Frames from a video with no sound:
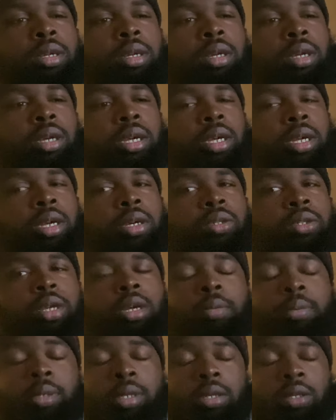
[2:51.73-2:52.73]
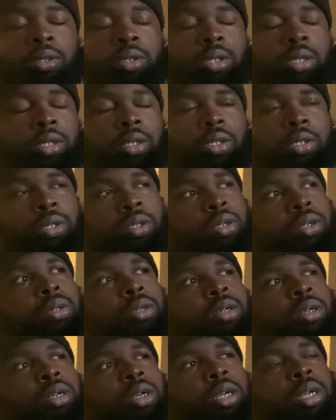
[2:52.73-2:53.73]
And I also have a little sister.
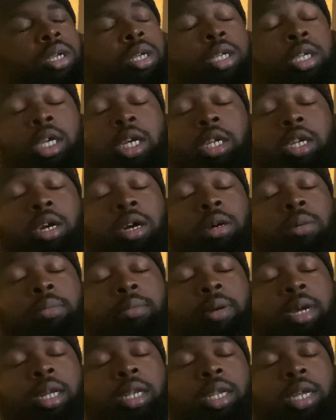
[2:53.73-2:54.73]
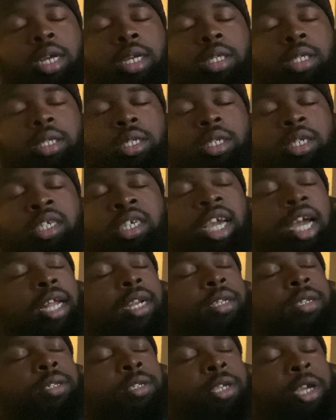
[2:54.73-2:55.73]
Get on my last
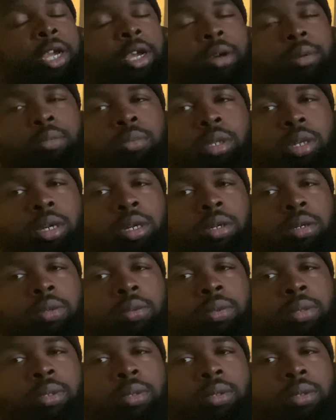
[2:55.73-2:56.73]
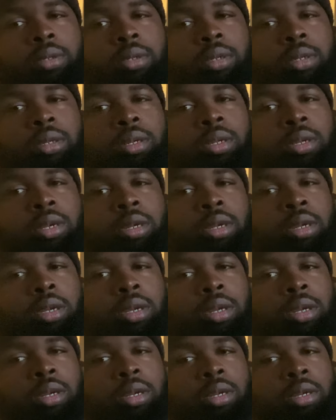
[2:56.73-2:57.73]
goddamn nerves.
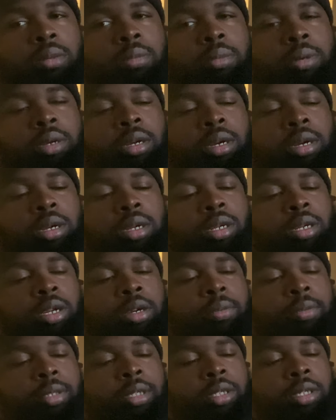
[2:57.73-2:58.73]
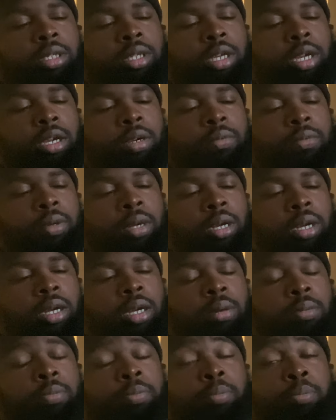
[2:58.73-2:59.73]
But love her to
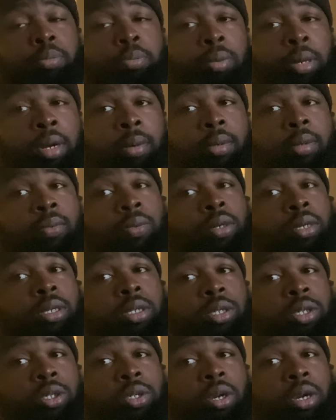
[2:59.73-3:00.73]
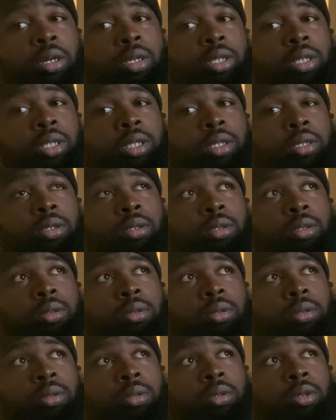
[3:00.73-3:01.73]
death. Probably one of the strongest
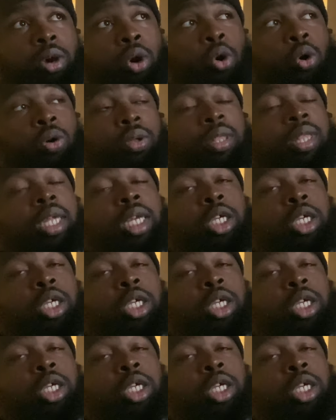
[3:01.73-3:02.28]
or the